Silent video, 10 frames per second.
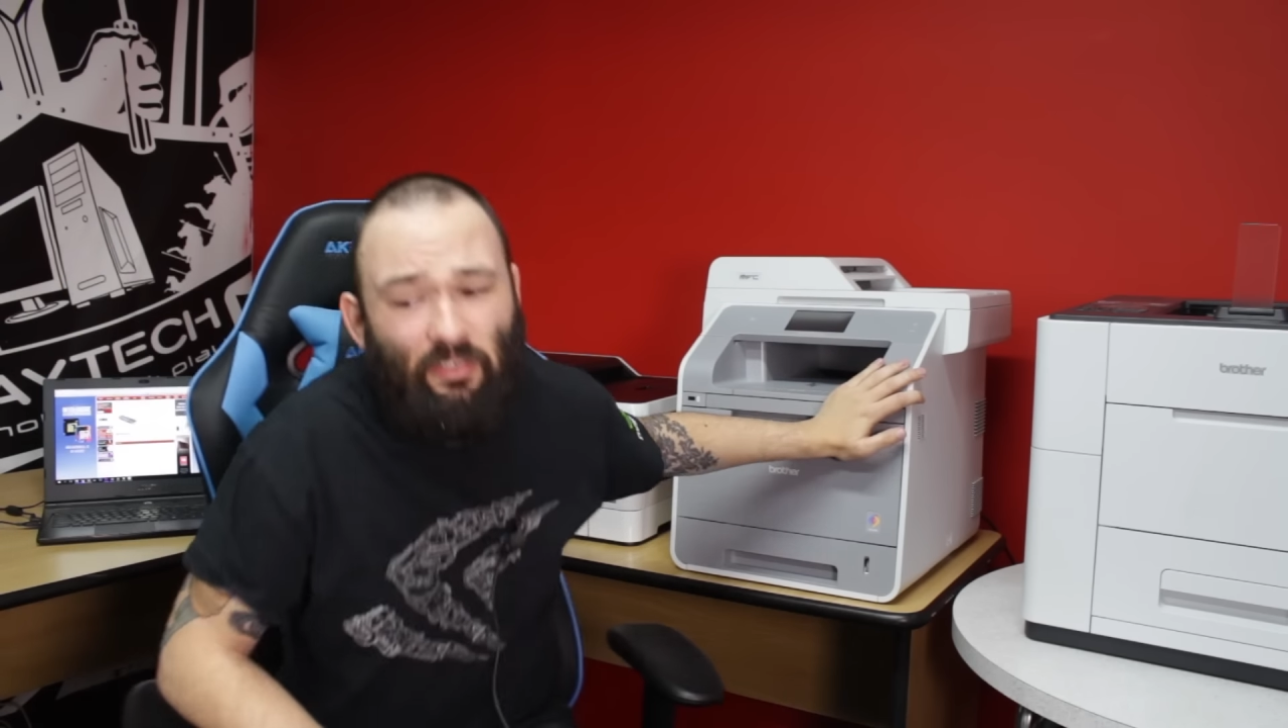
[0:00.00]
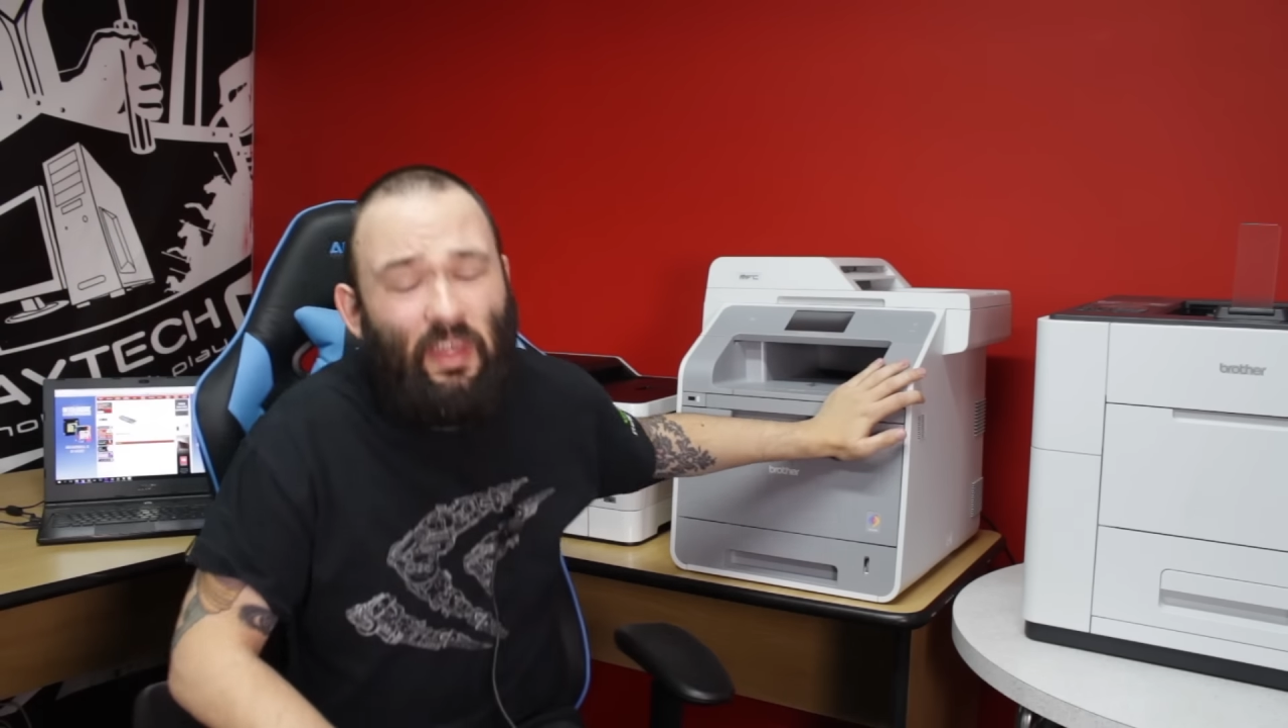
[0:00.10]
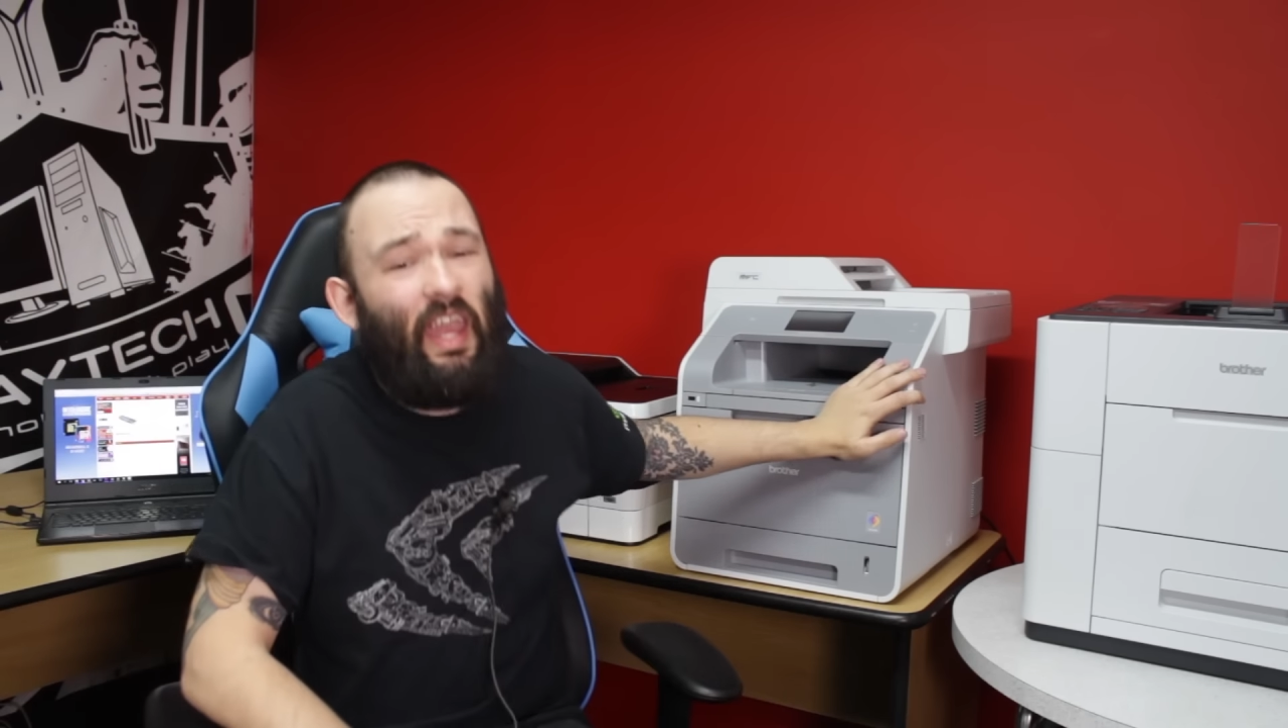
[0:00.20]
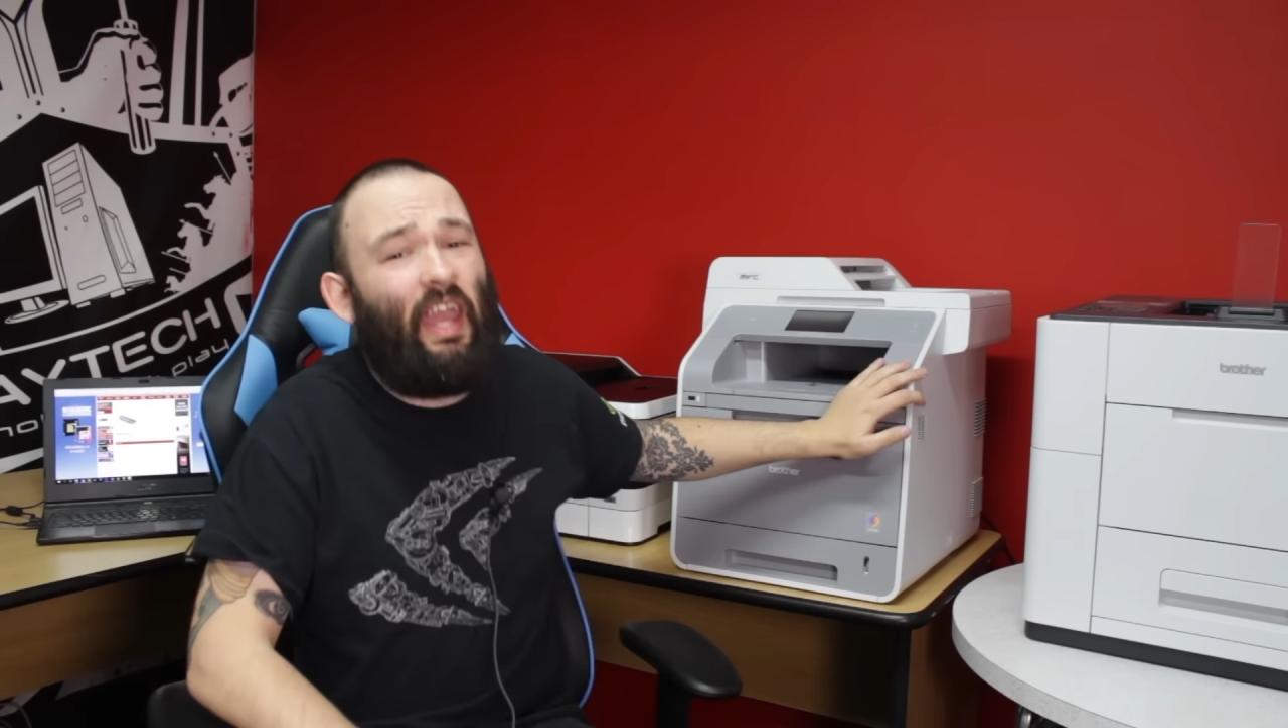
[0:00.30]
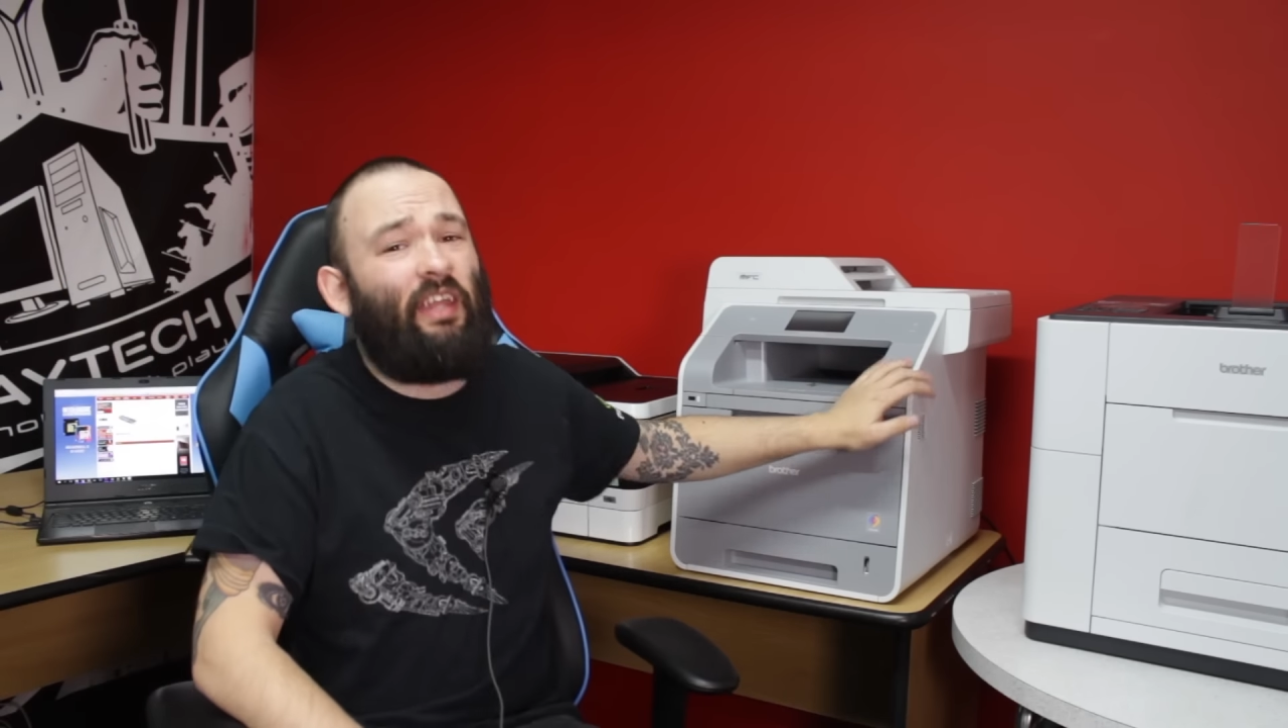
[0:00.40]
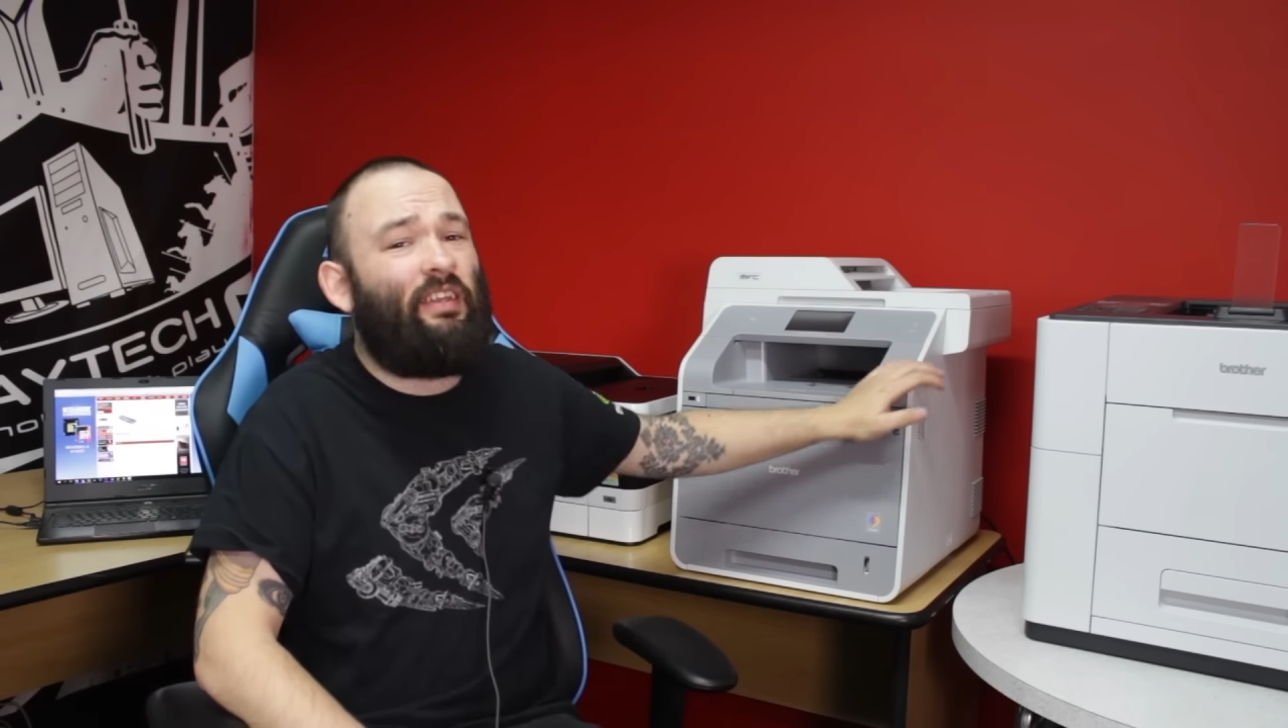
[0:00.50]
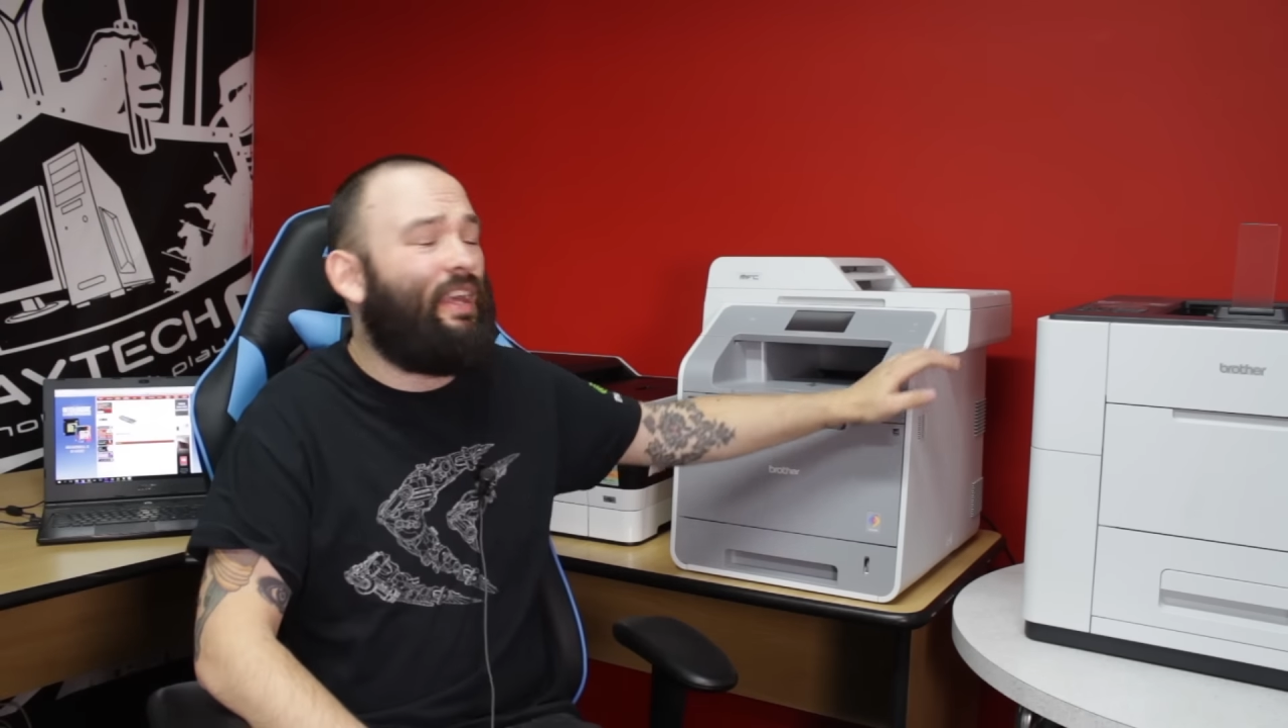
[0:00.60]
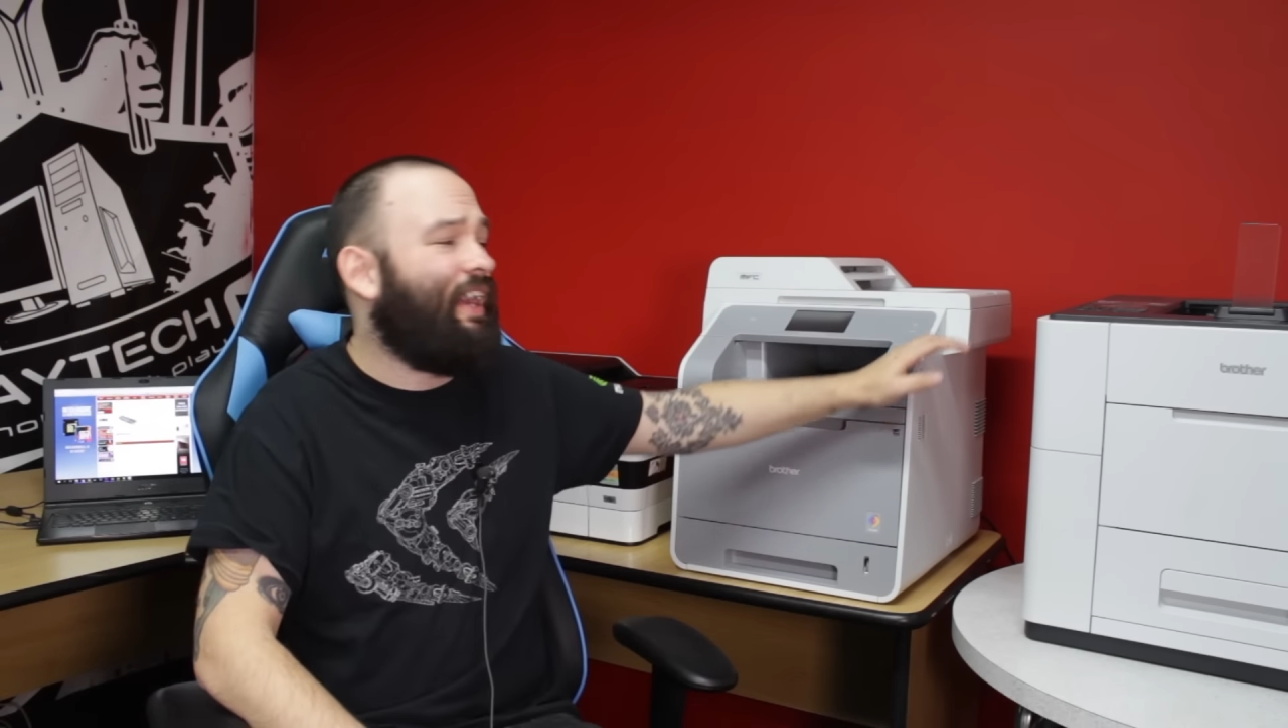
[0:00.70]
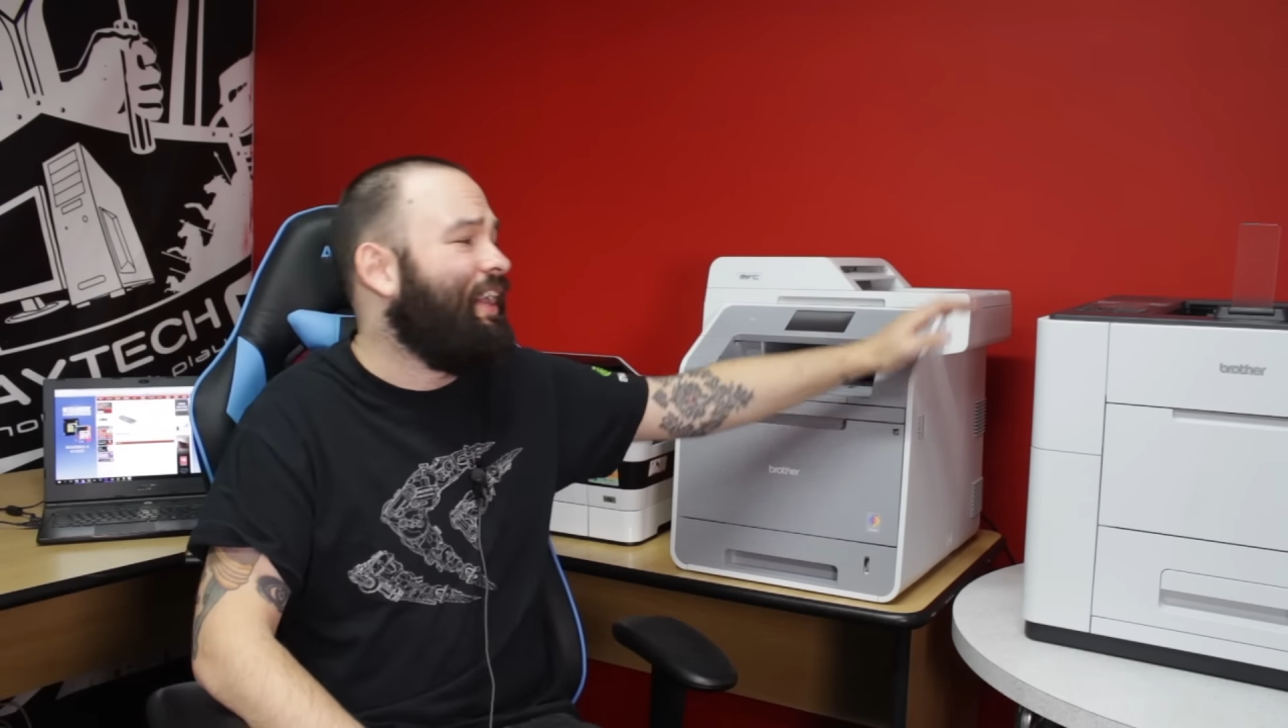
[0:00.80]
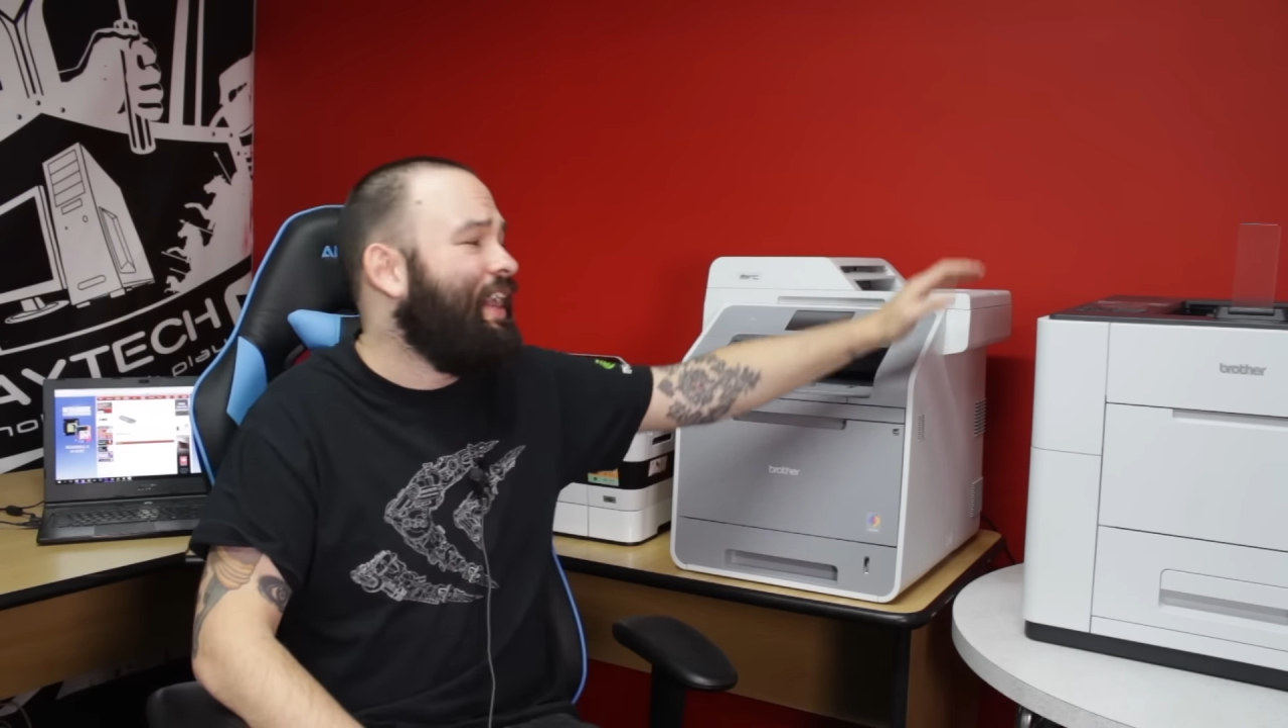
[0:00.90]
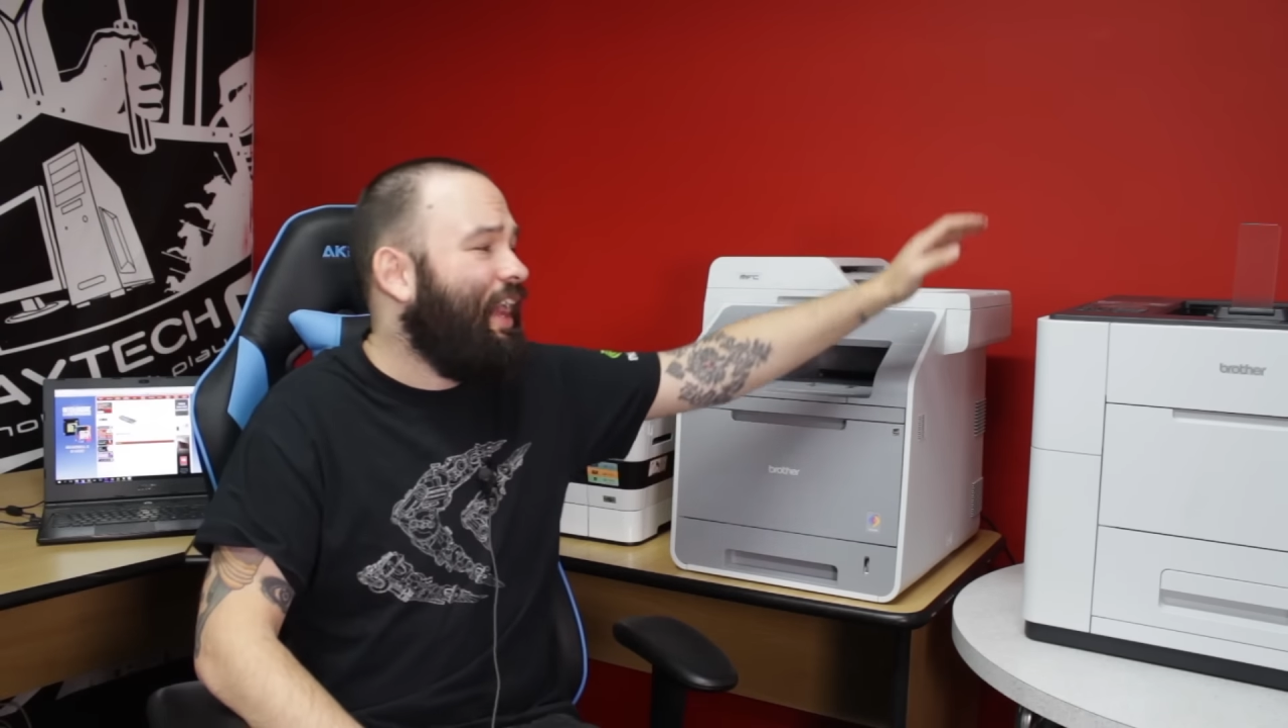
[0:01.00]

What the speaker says: the end here.